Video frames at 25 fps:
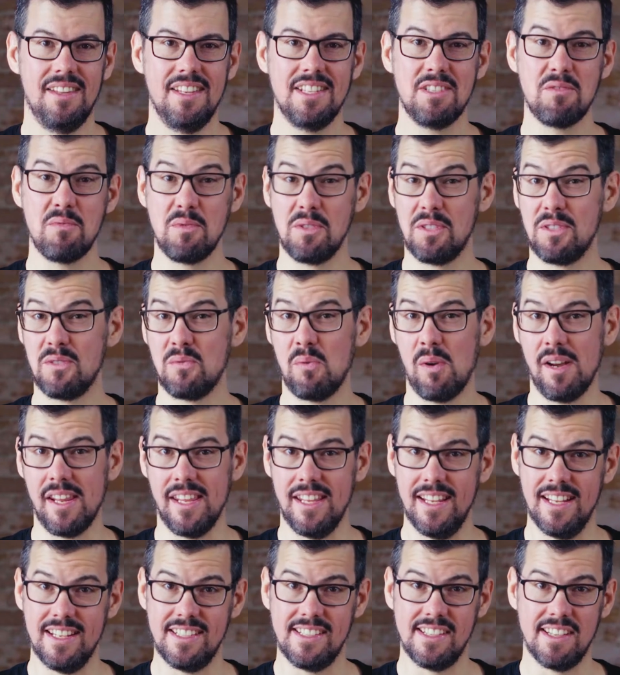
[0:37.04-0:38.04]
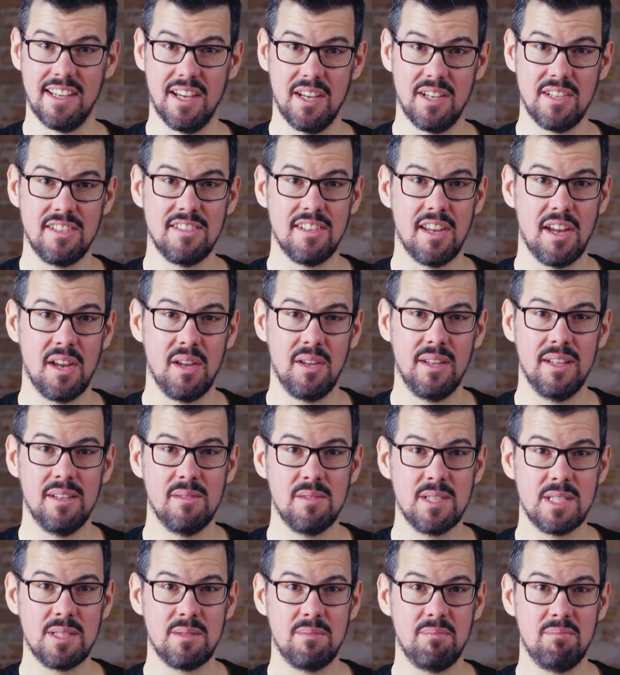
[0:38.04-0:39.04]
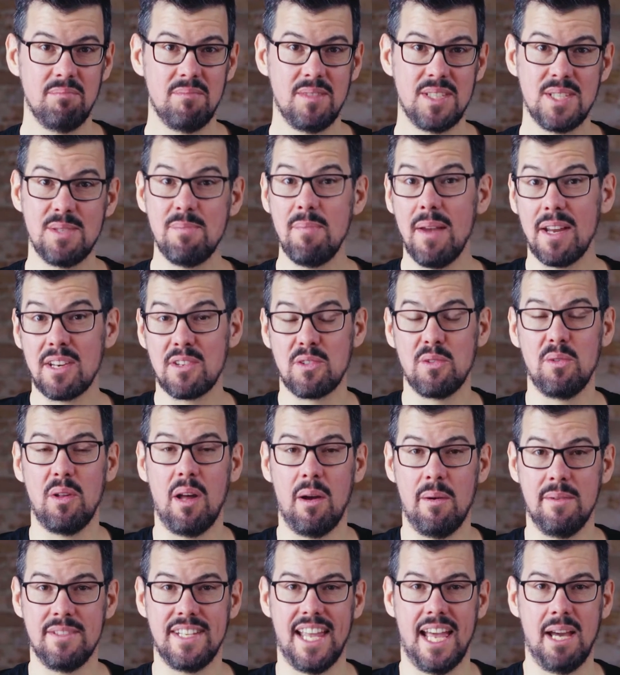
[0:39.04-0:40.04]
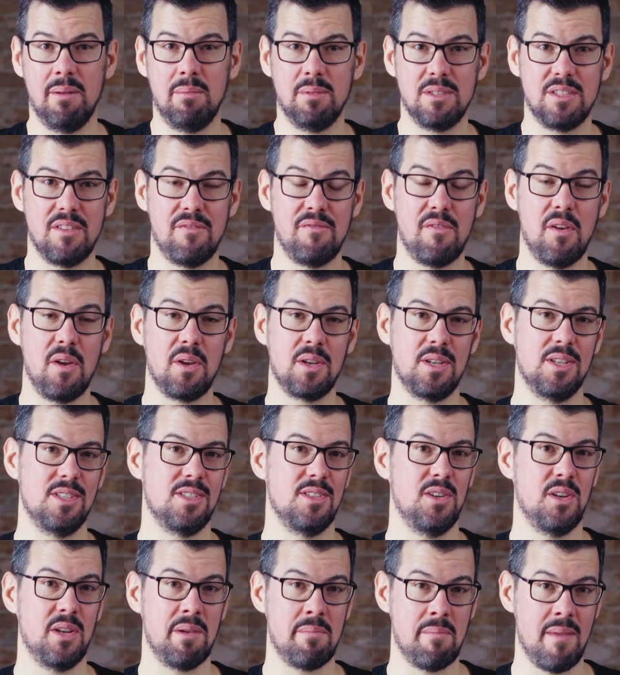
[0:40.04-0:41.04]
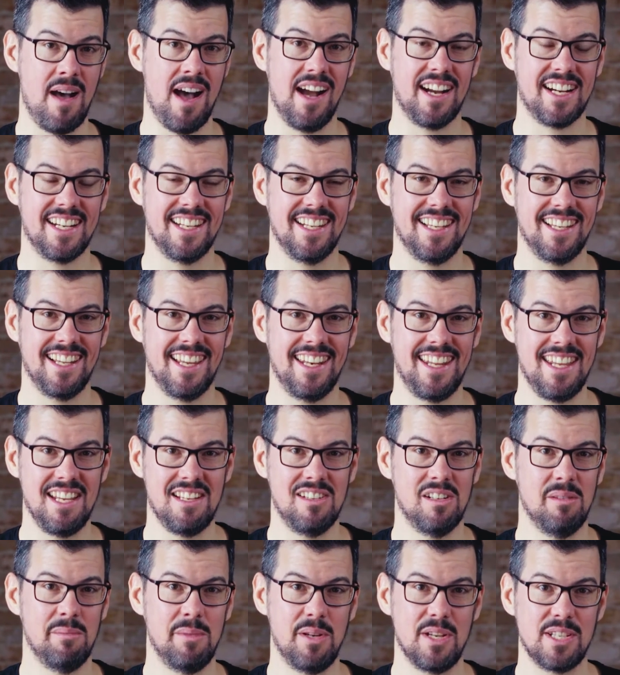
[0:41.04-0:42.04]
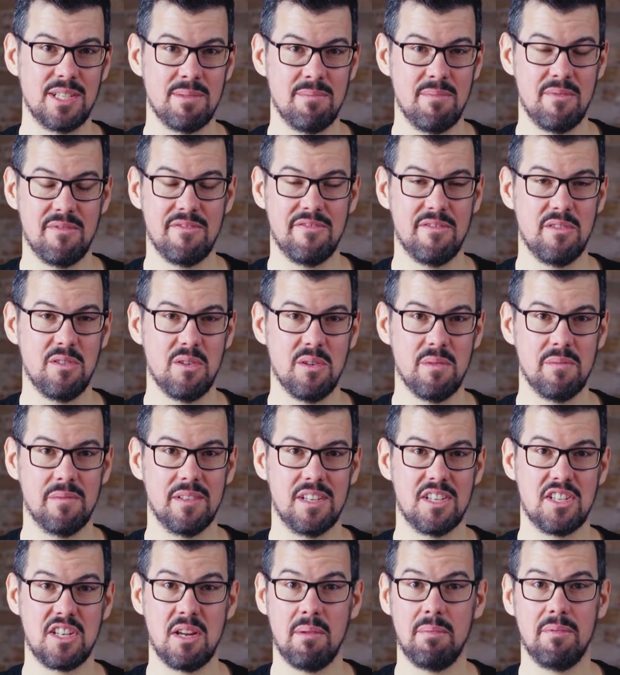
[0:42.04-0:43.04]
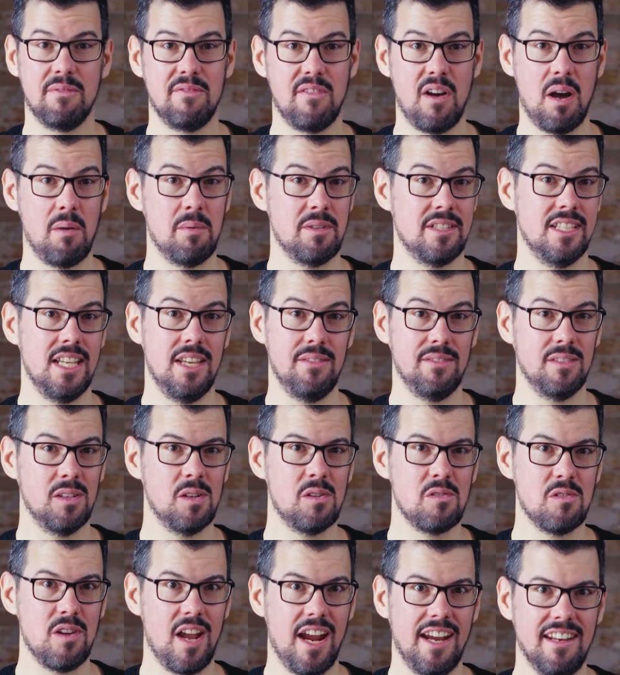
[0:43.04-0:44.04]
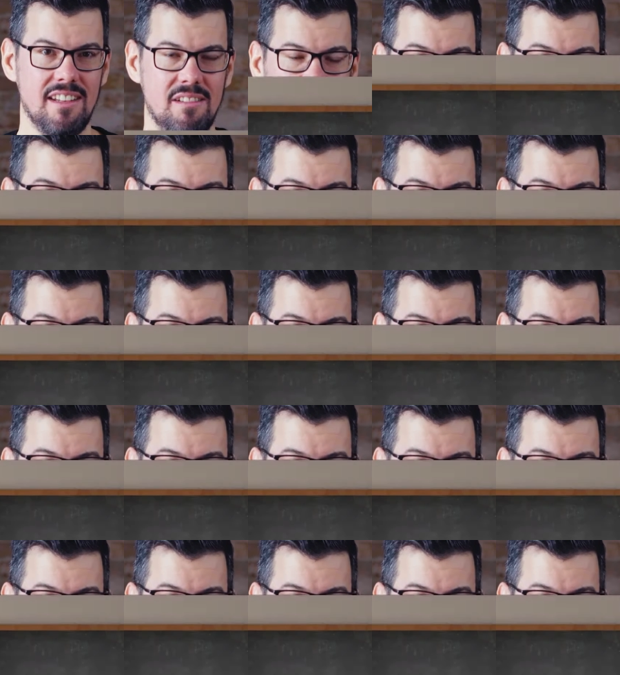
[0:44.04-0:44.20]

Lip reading: This was 20 years ago, so it was special I was able to focus on marketing and e-commerce before Shopify was even created.